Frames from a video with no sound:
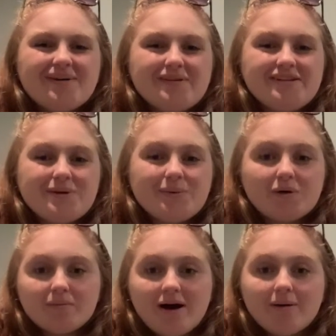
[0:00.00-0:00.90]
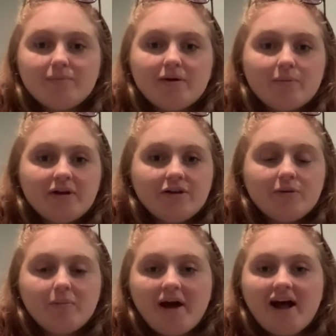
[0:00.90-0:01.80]
We do warm up and we
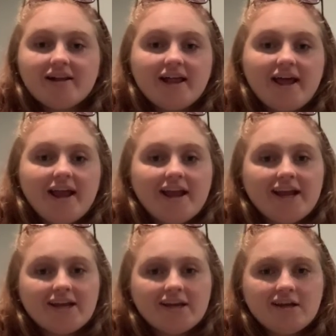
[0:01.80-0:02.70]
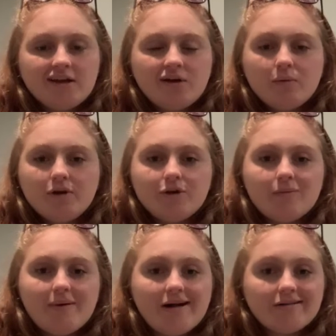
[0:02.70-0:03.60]
do ballet. We do
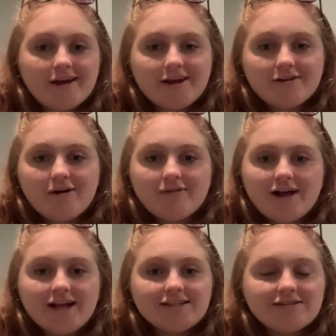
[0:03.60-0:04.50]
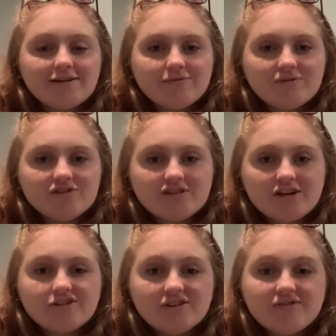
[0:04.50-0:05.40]
ballet and all that stuff, which is
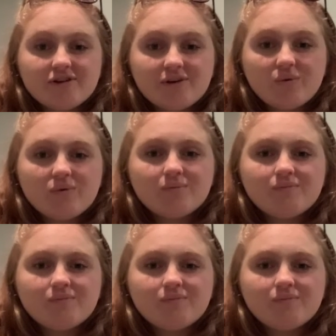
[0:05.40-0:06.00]
actually very cool.